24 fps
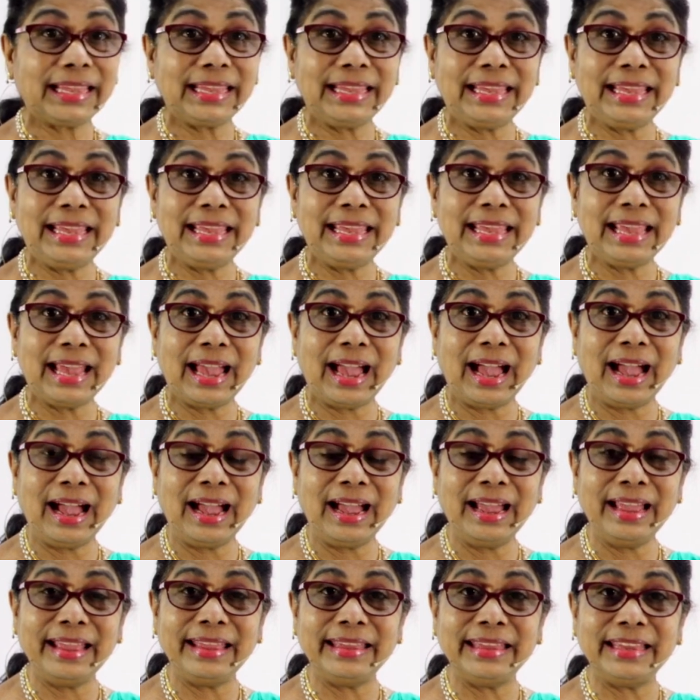E
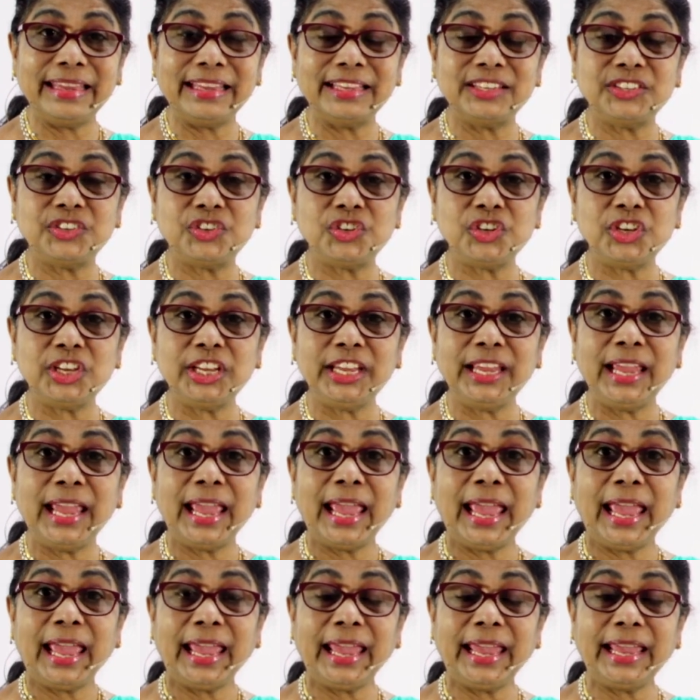I G
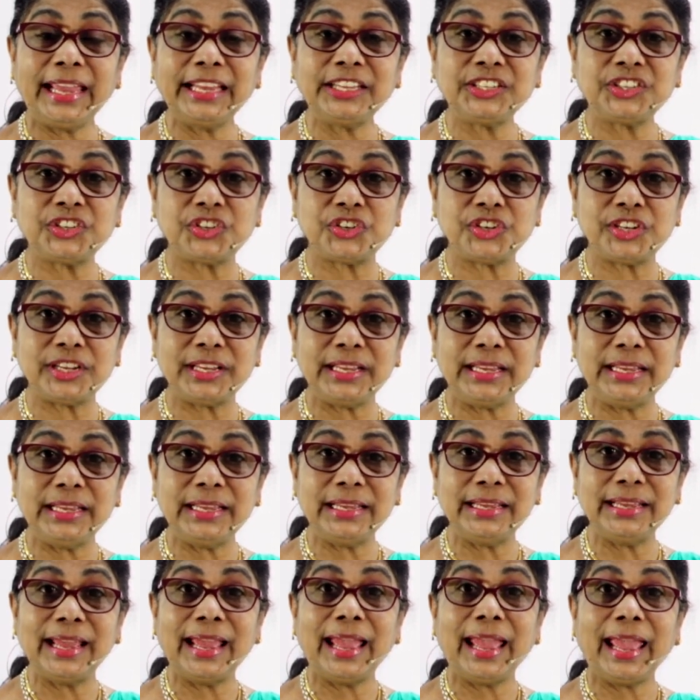H
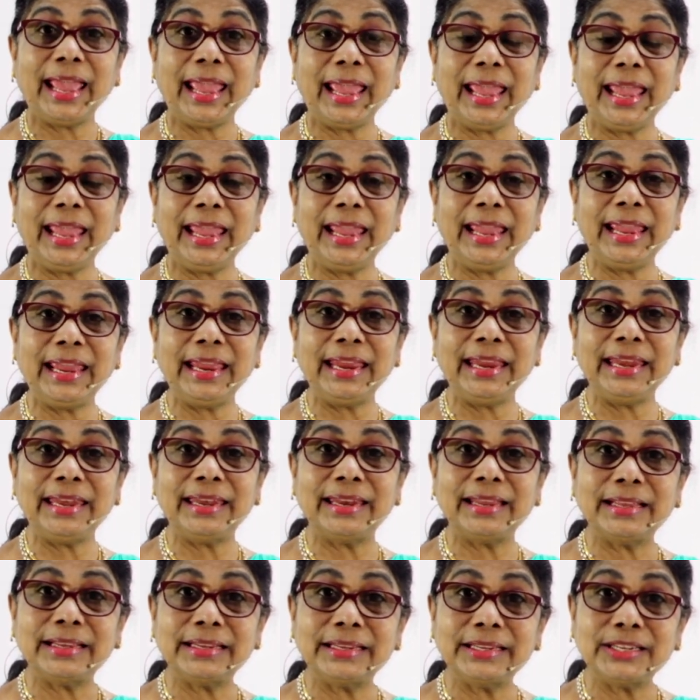T. eight.
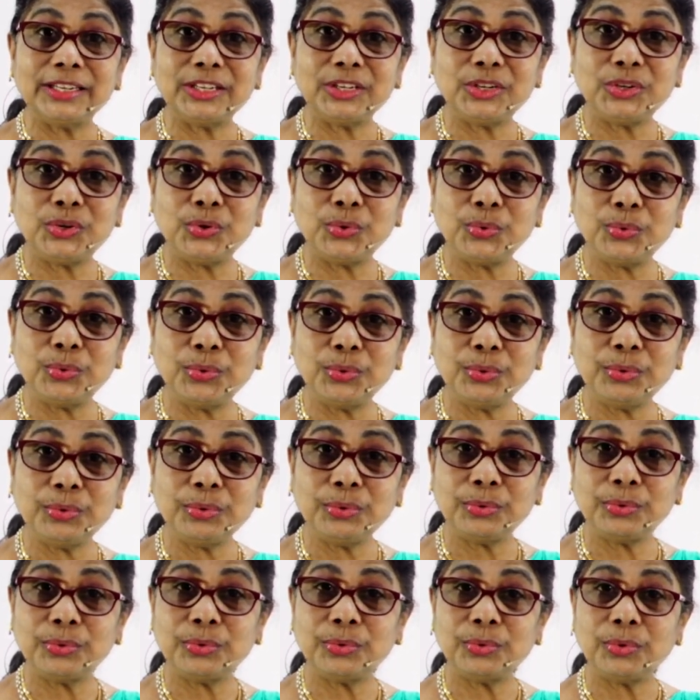two.
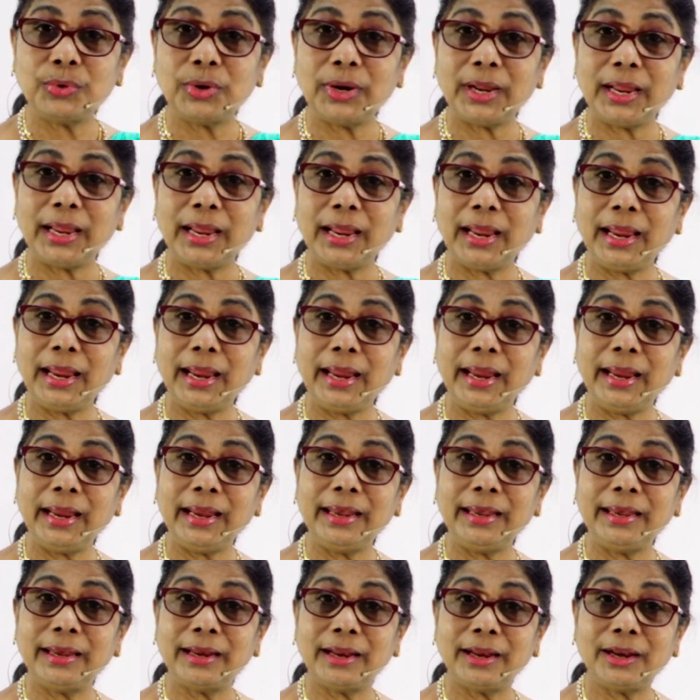
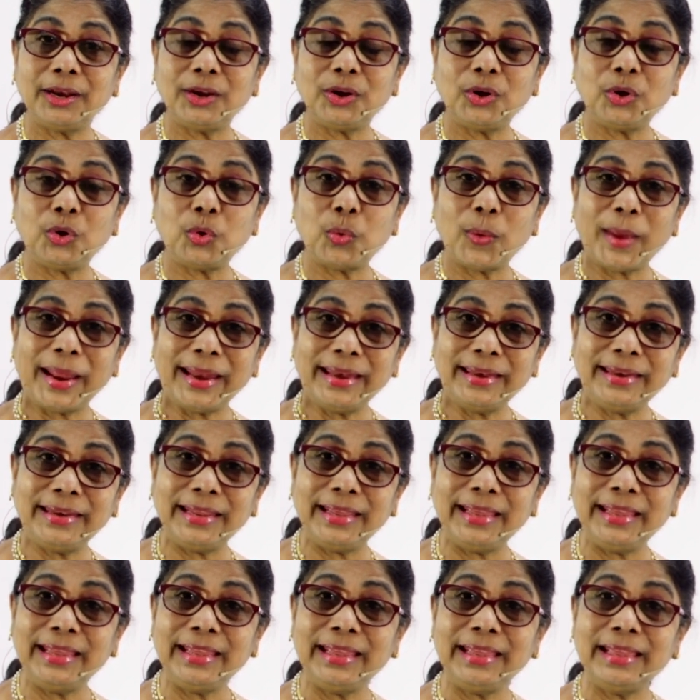eight.
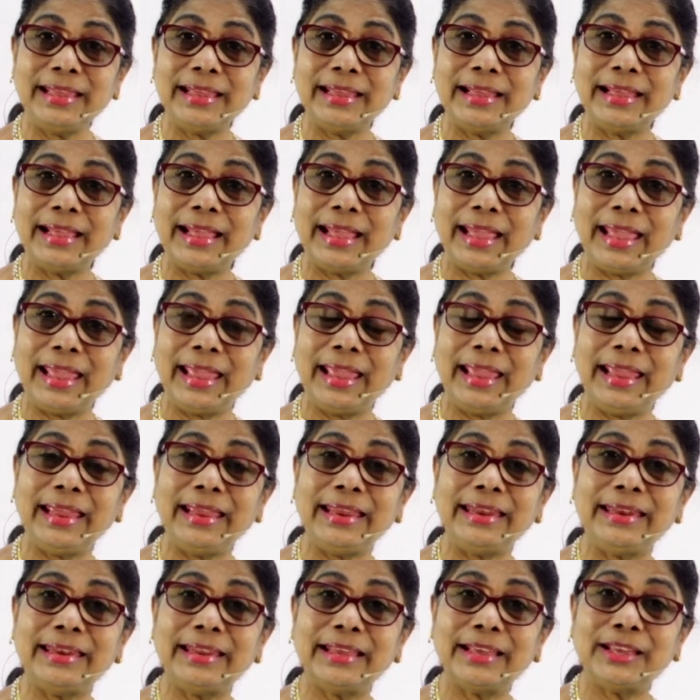
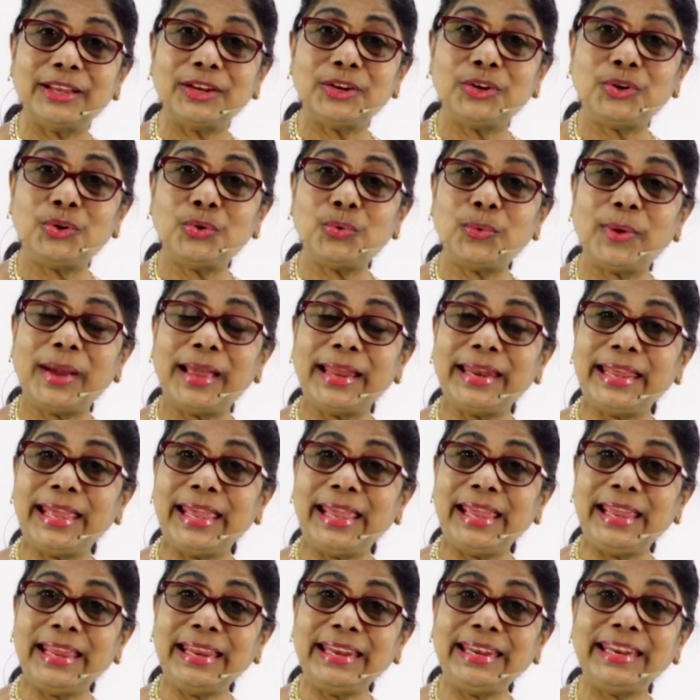twenty-eight. two and
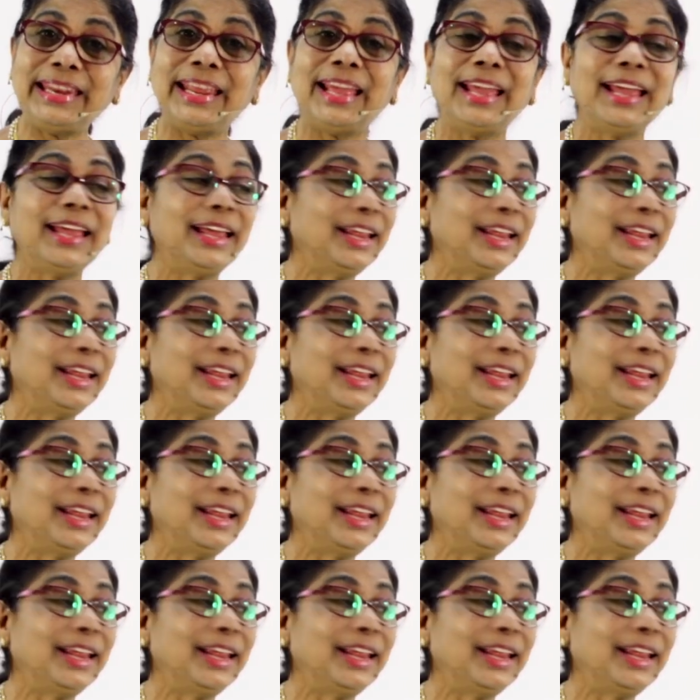eight.